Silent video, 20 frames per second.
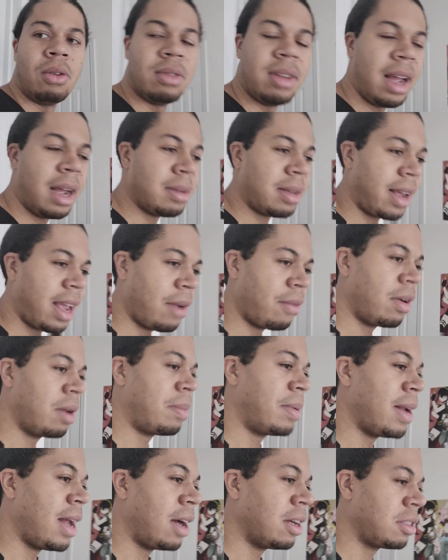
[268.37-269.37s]
names I can't really
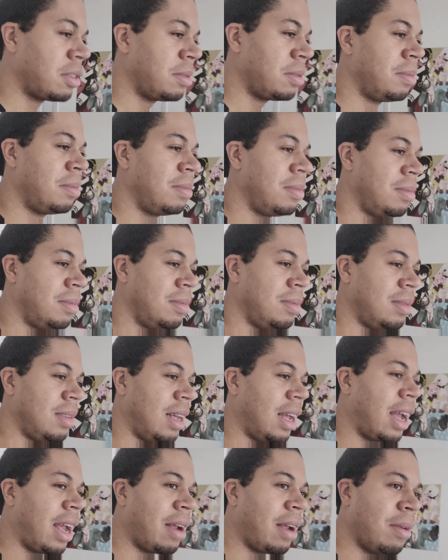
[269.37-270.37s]
pronounce.
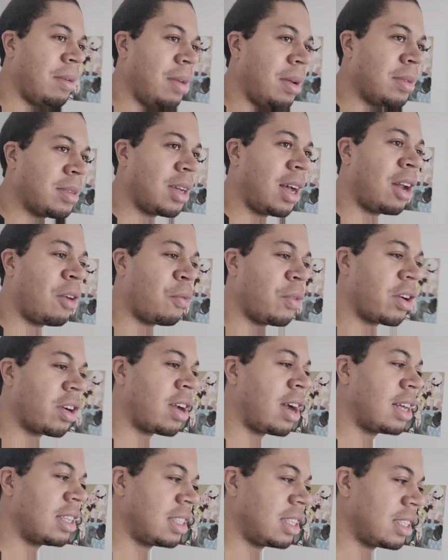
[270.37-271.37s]
It was a lot of weird
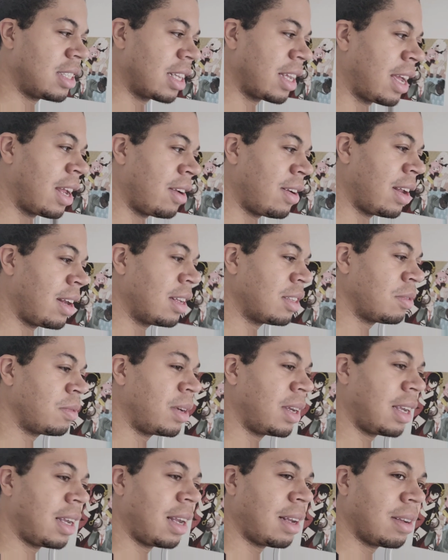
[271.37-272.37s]
consonants together that doesn't
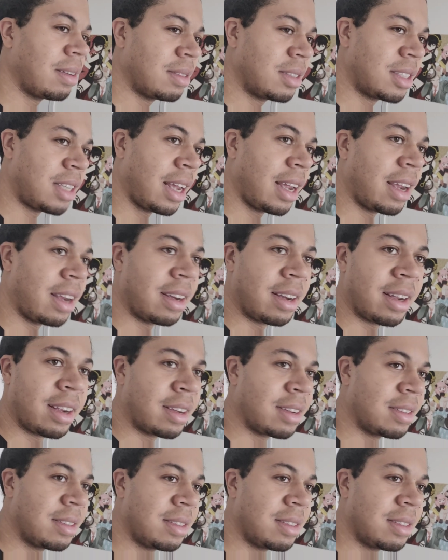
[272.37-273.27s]
really say anything.